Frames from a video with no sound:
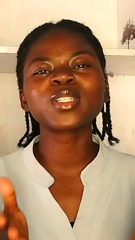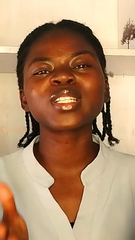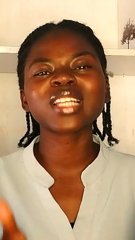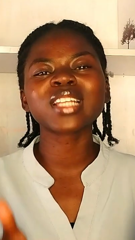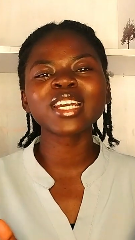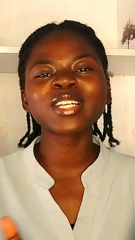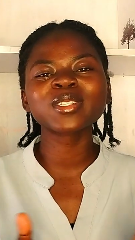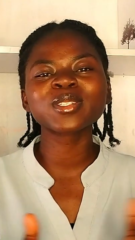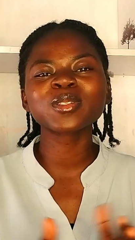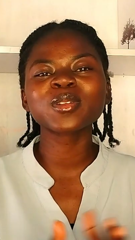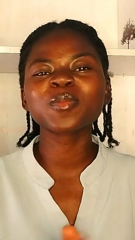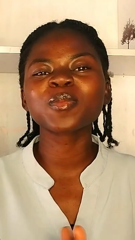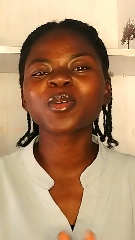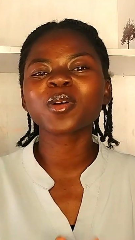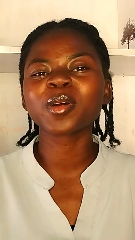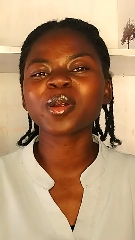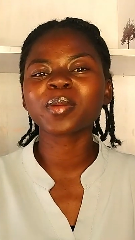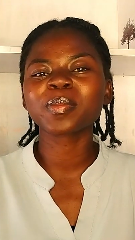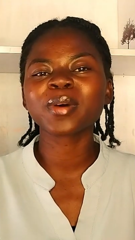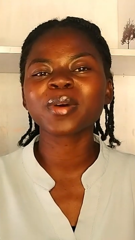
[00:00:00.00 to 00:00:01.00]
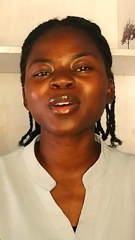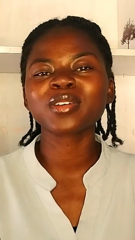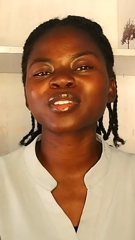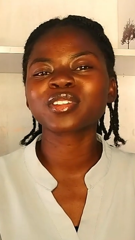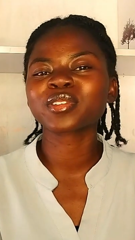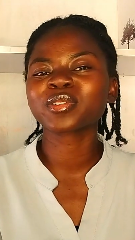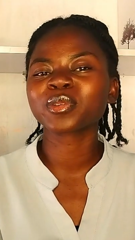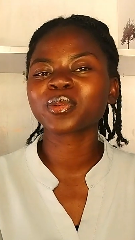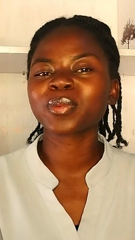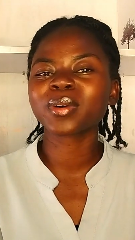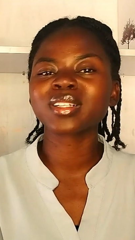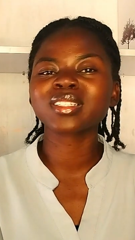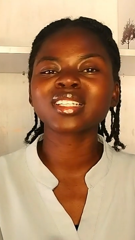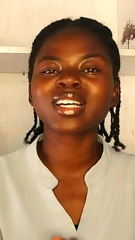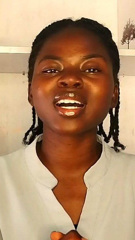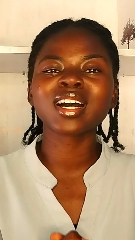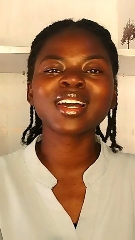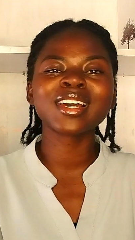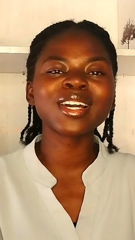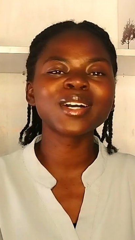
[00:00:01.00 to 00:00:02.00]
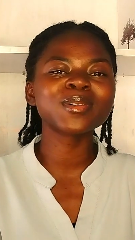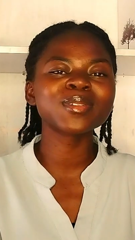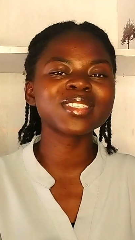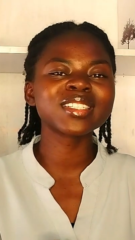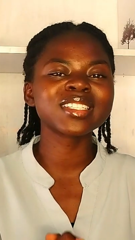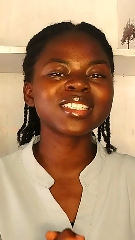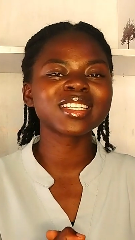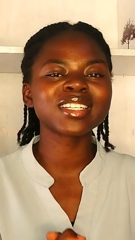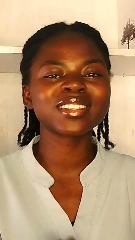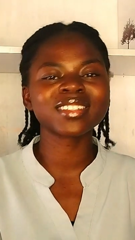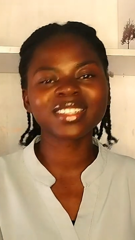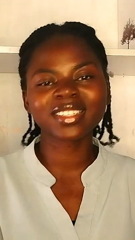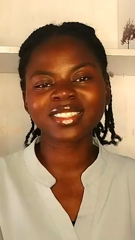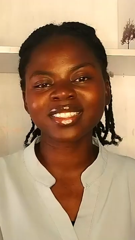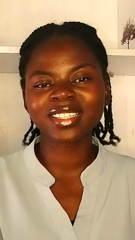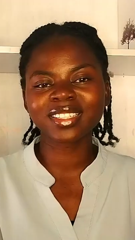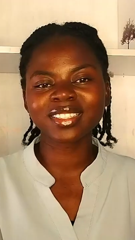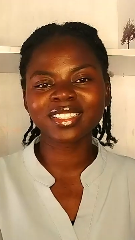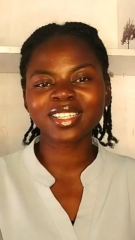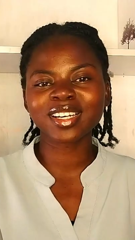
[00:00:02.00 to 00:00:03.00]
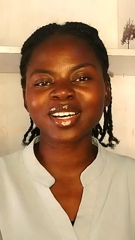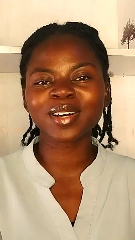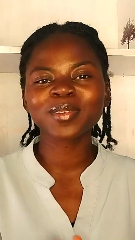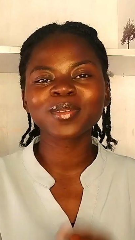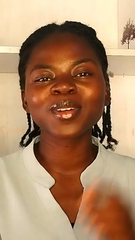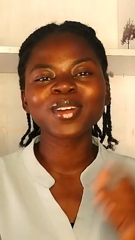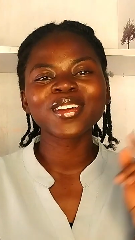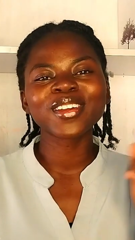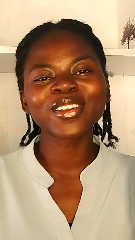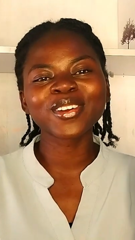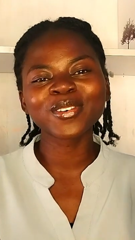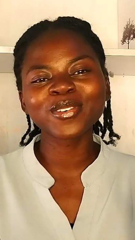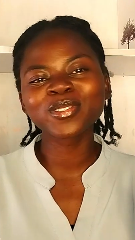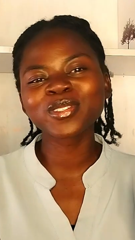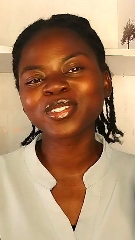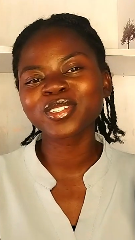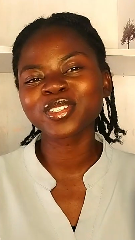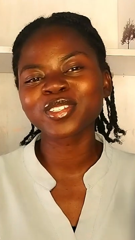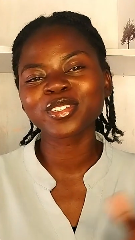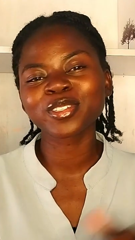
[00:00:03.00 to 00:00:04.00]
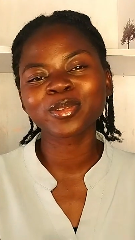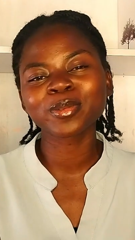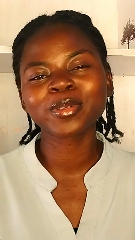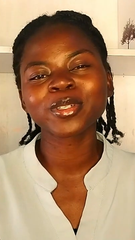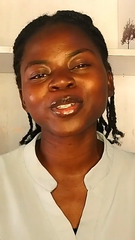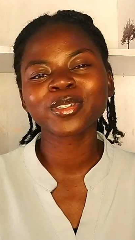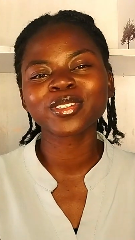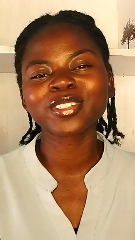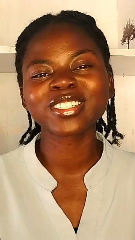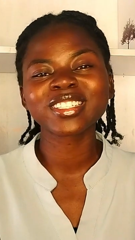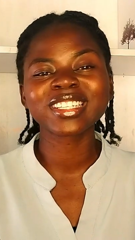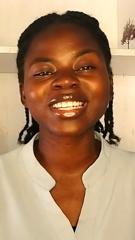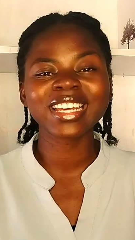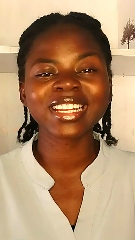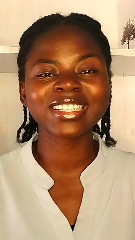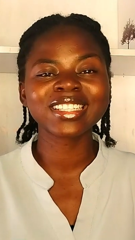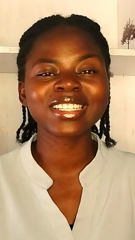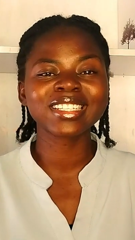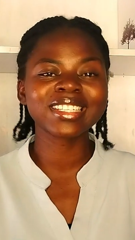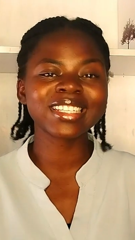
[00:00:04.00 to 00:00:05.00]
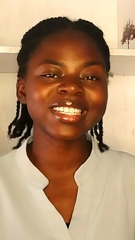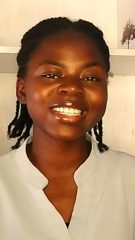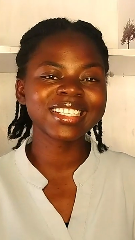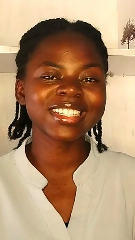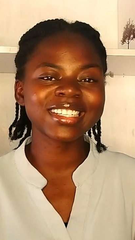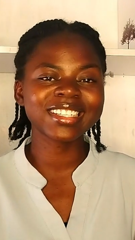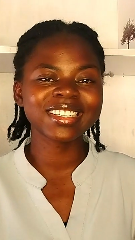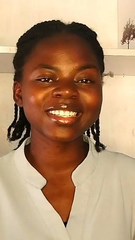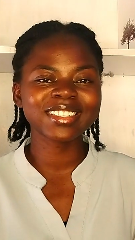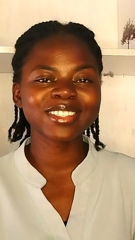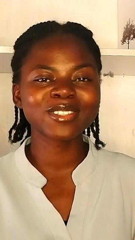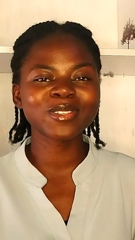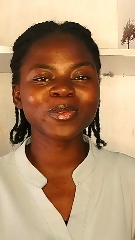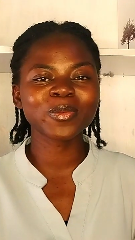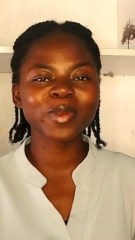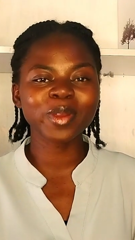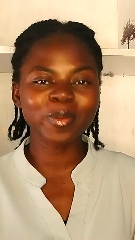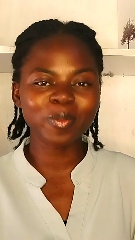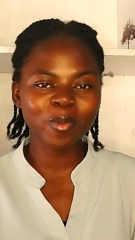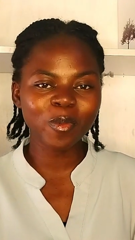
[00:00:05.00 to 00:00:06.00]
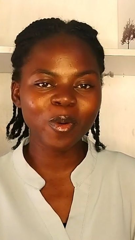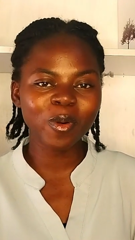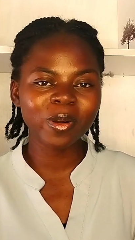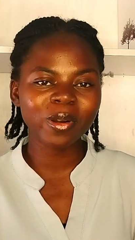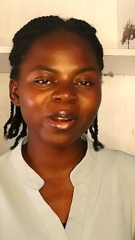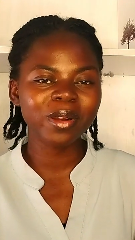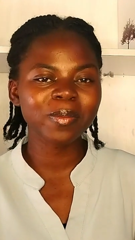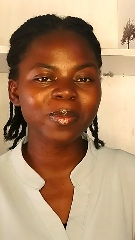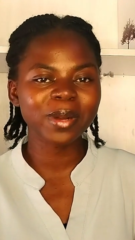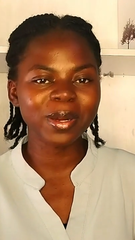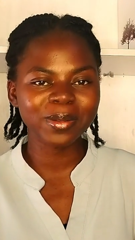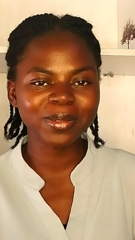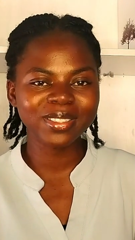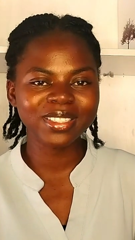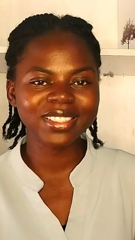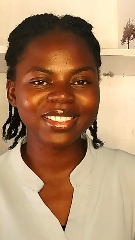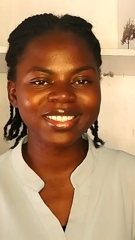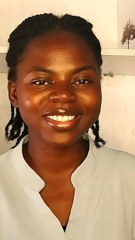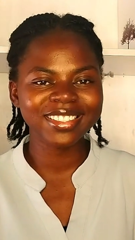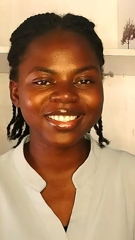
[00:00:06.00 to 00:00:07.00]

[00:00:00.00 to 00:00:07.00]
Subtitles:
like to know more about the Rwanda Health Intelligence Center, go to the description to get the link to read more about it.